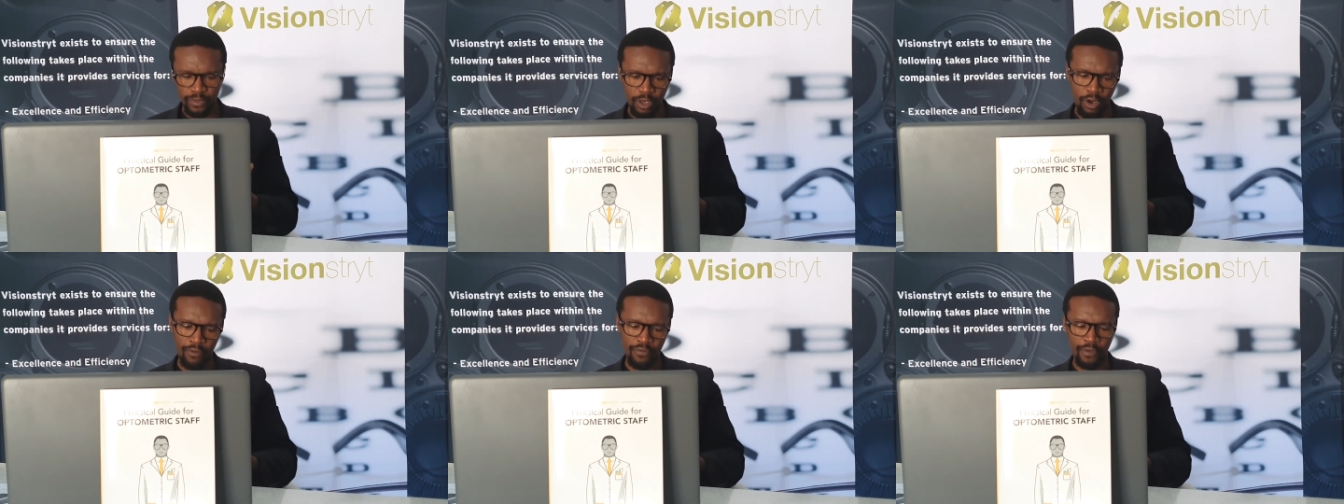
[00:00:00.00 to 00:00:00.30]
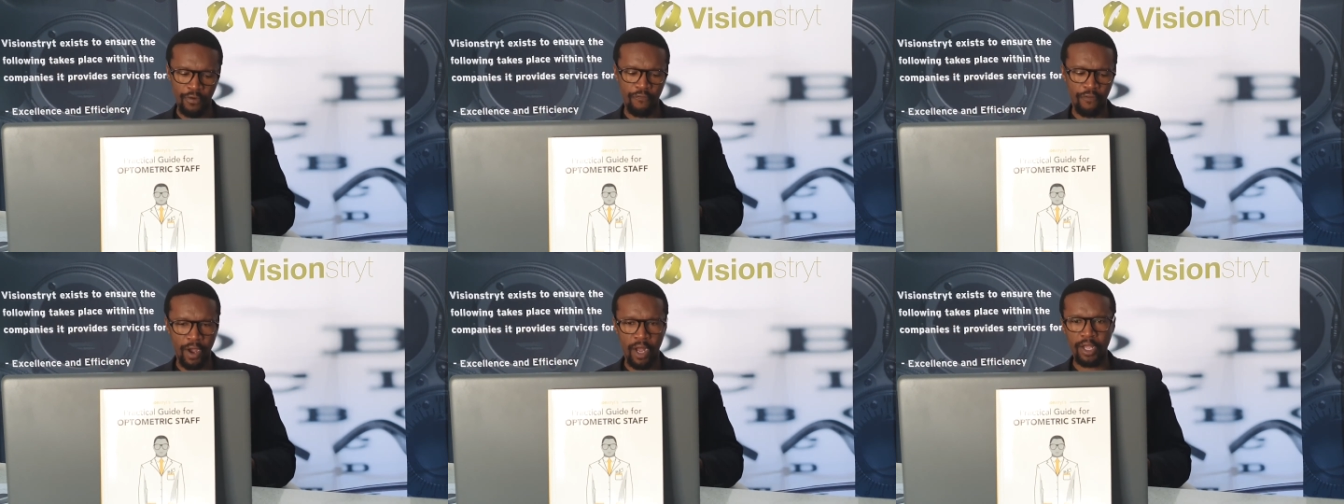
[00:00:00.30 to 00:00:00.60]
on
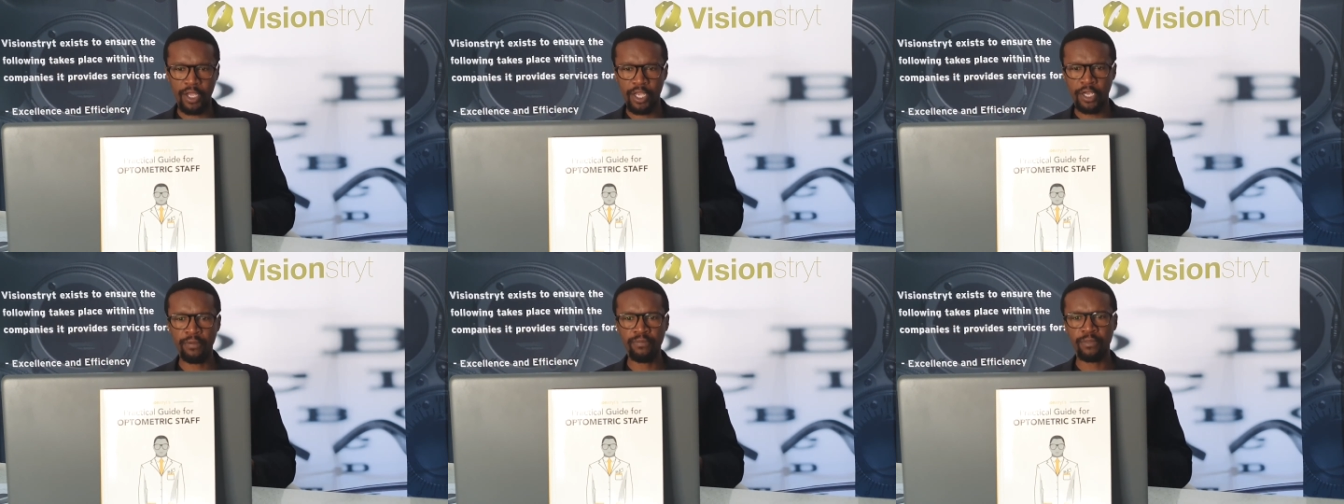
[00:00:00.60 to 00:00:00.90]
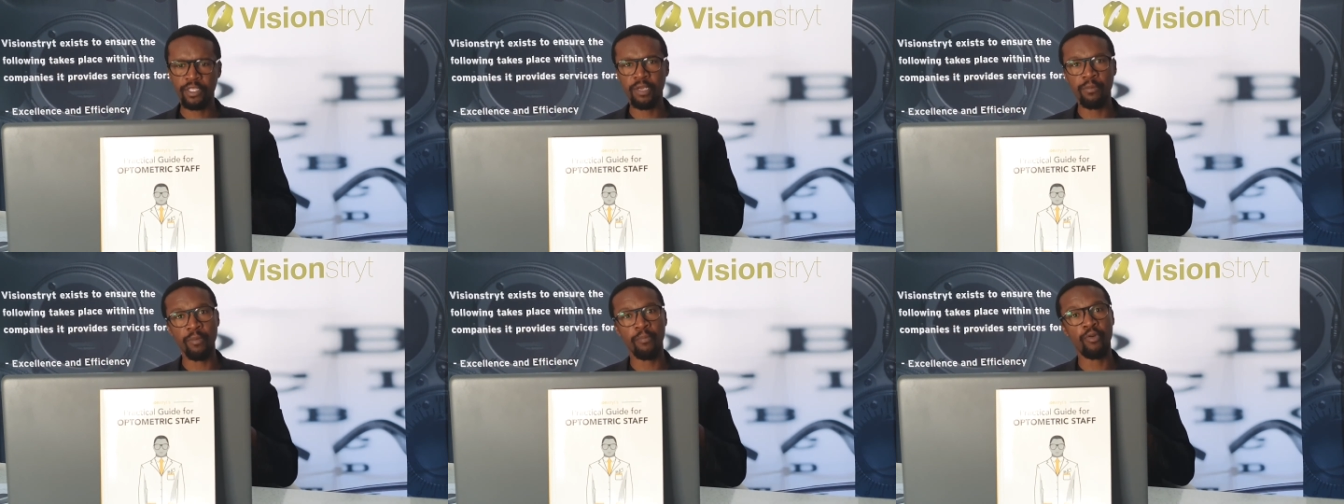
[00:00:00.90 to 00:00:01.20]
the file here,
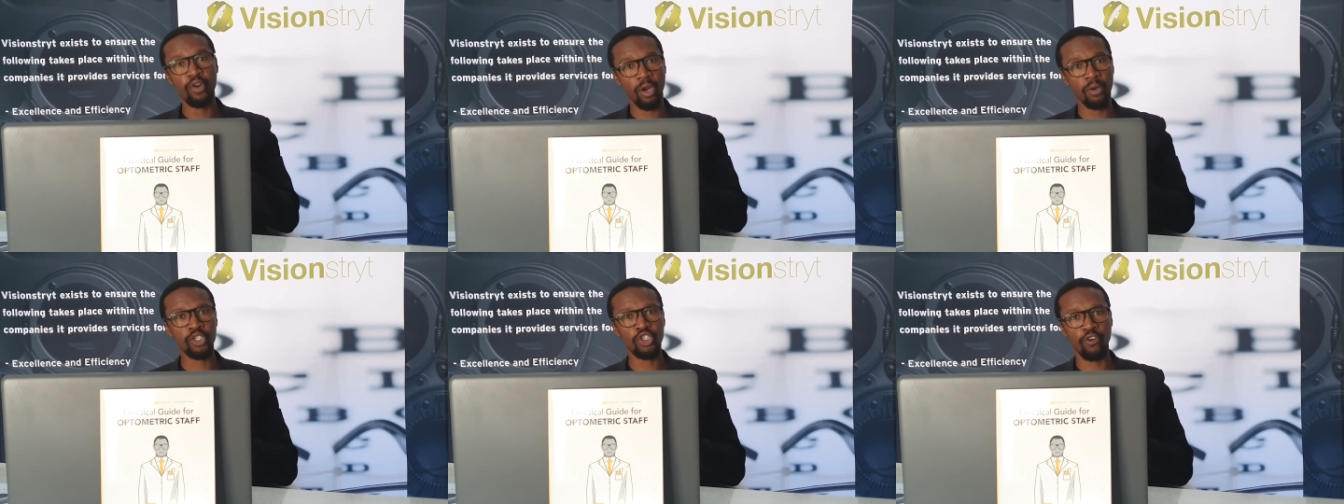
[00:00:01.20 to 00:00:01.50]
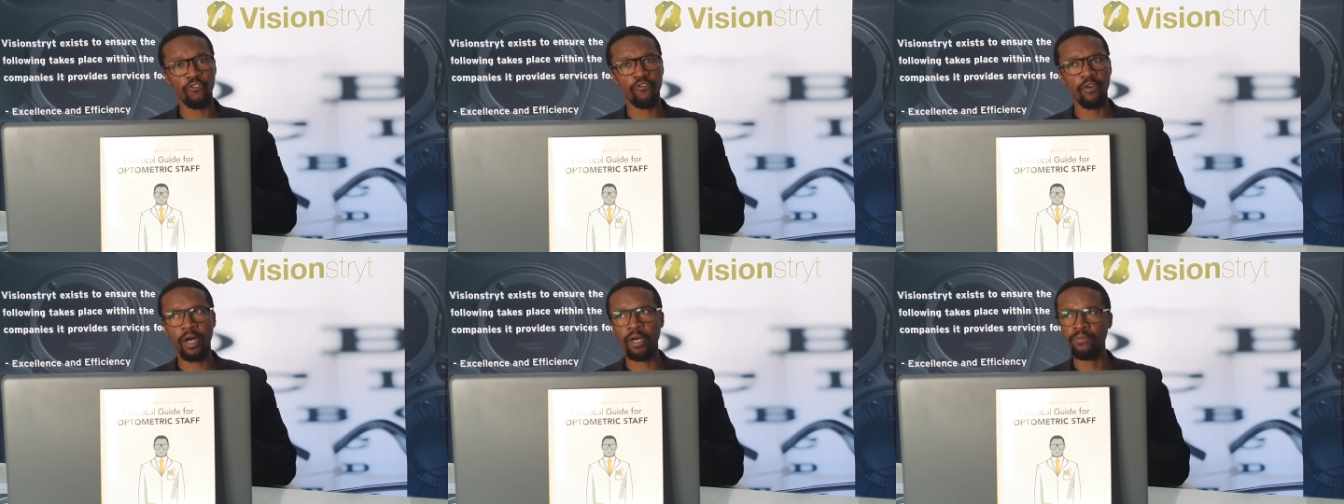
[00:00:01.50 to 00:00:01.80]
let me pull out
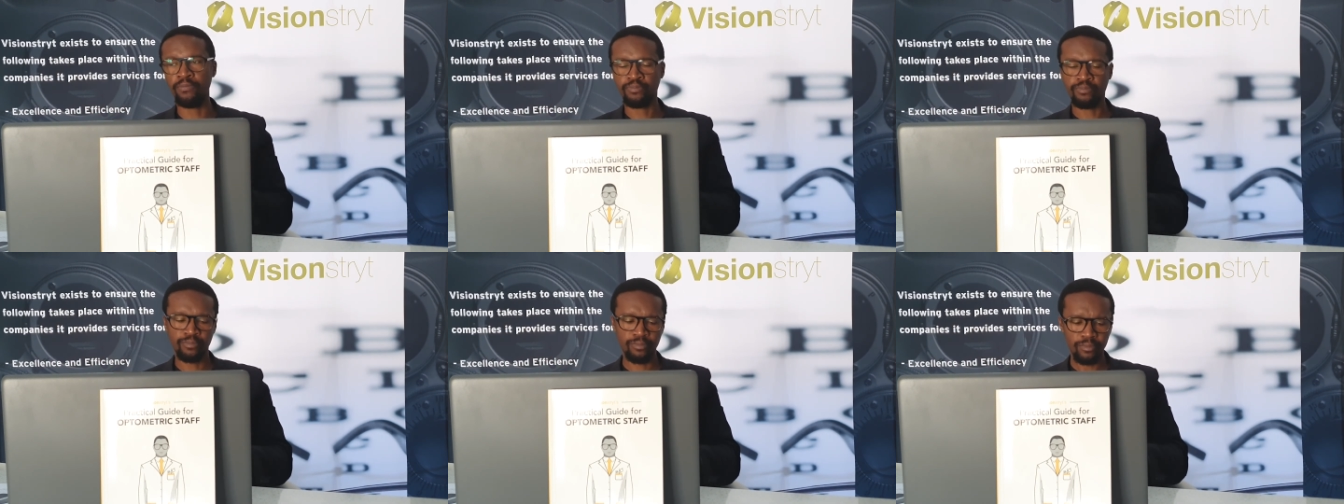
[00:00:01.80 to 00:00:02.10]
your file.